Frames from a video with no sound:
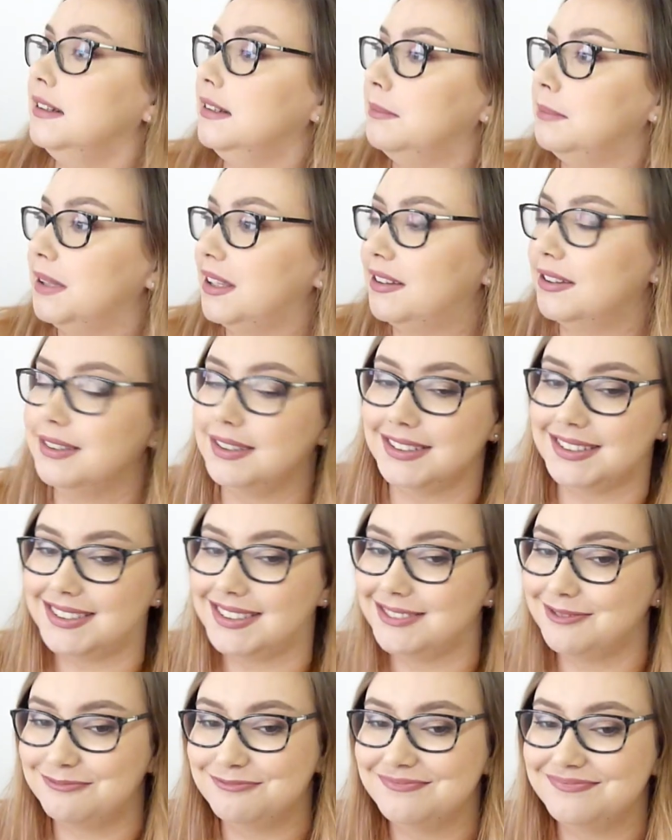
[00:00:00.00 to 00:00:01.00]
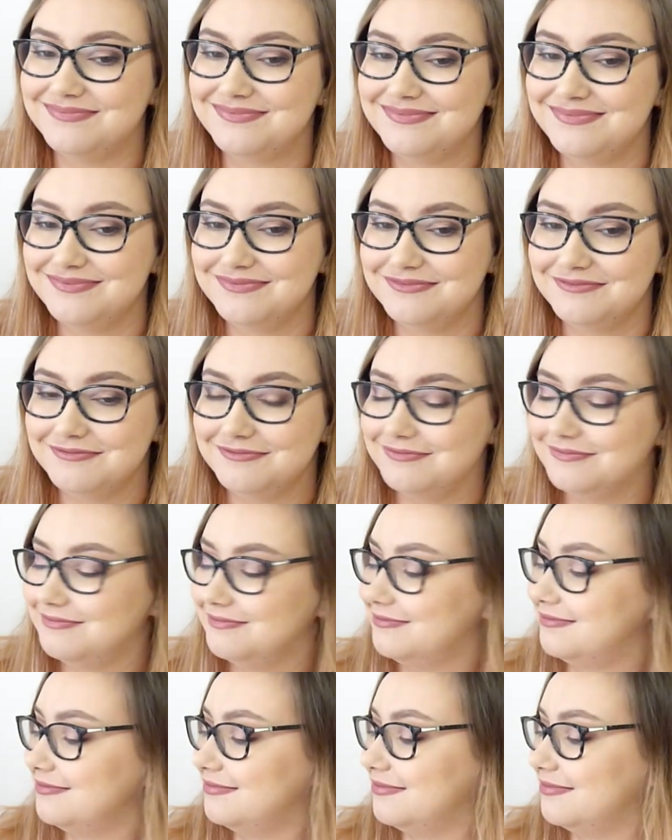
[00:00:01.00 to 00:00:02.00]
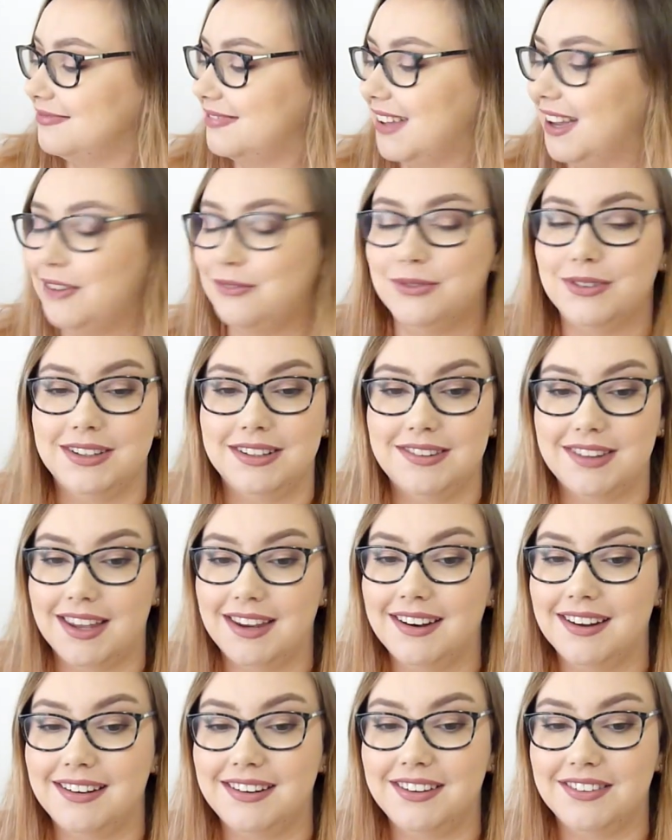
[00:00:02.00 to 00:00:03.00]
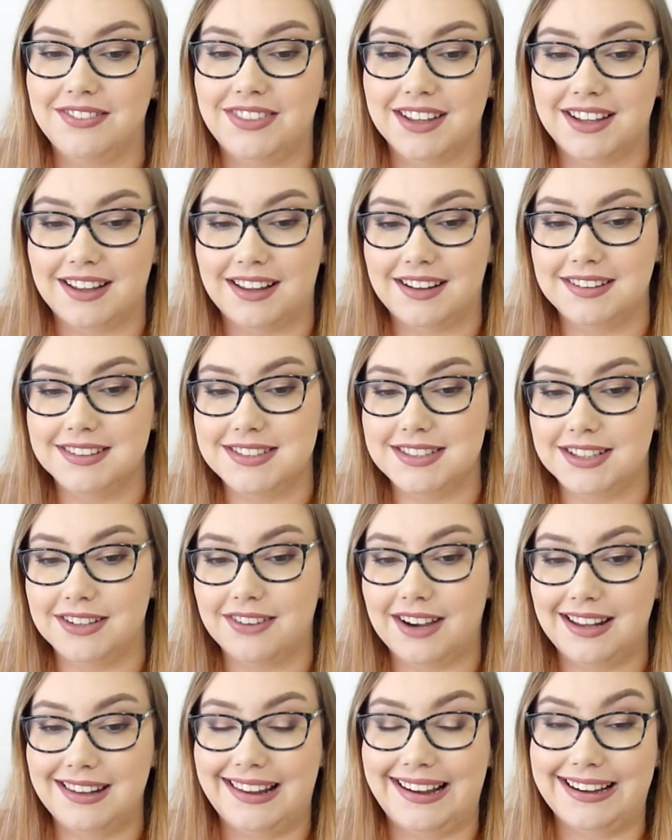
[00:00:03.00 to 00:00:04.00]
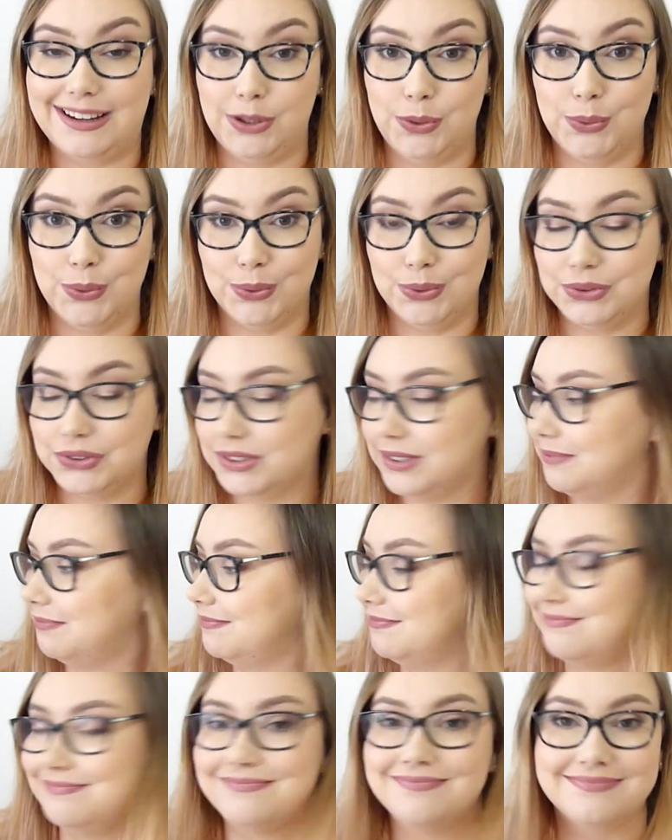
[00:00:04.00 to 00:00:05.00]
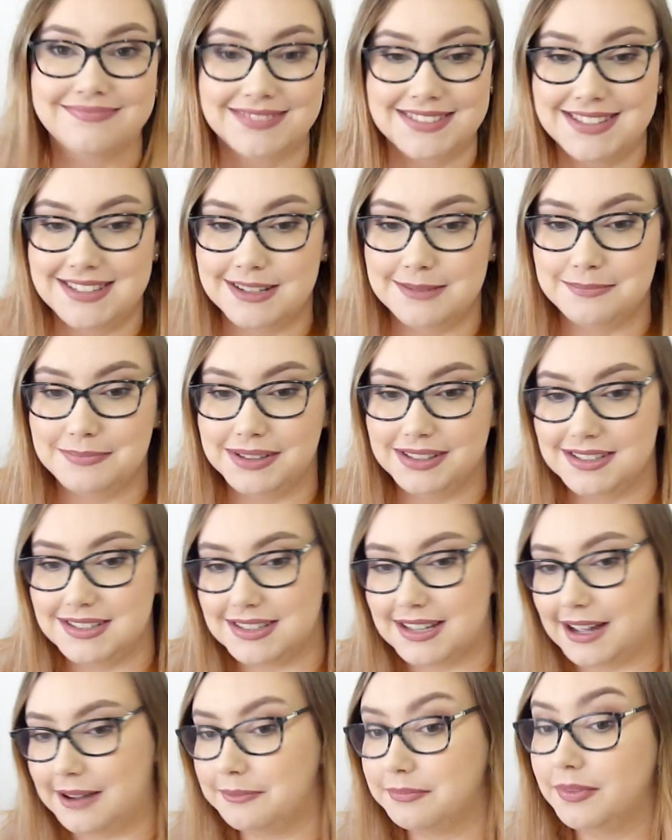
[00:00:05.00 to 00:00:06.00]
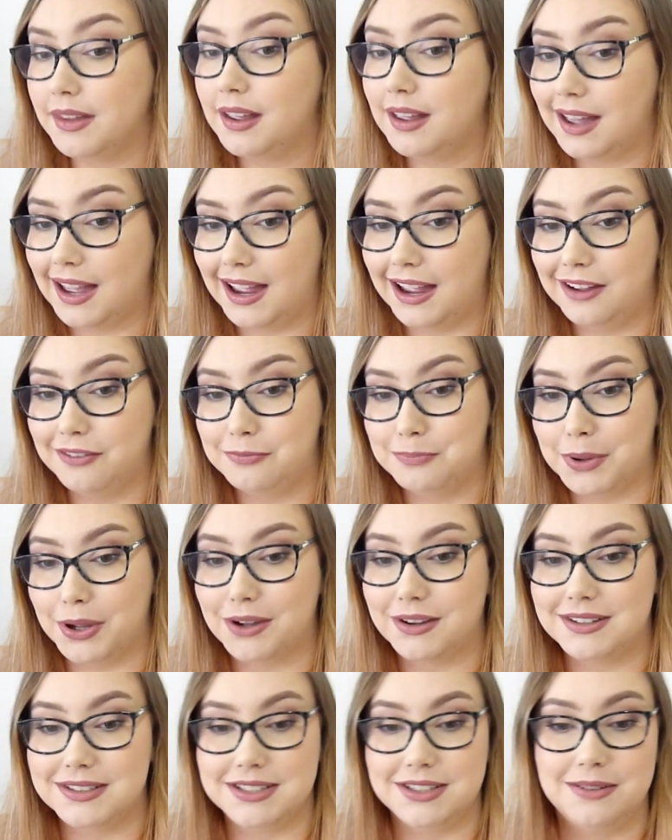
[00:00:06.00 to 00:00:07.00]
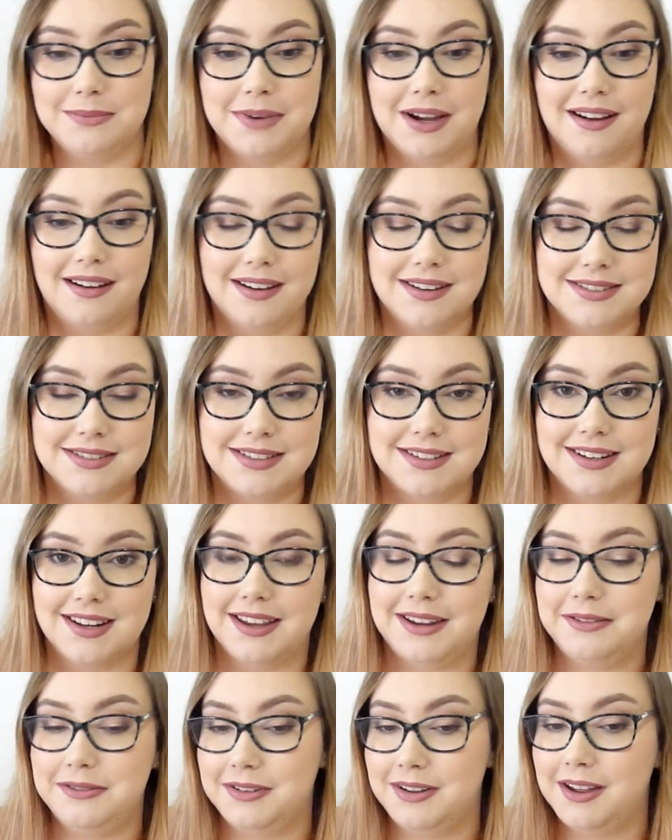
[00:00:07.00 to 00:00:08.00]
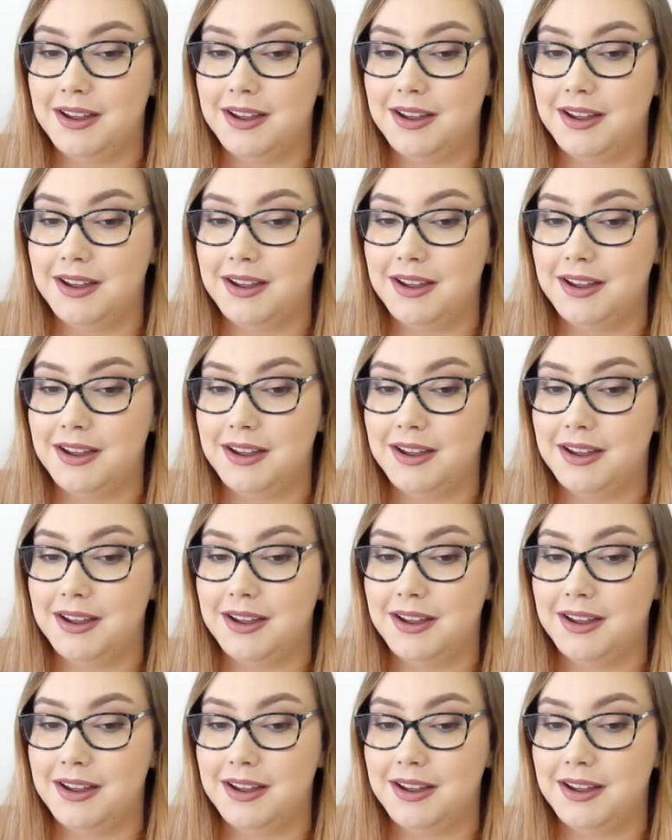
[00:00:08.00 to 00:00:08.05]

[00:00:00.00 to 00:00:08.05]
Because, have we seen any of the colours here? I like nudes. Simple as that. I have burgundy on my eyes today.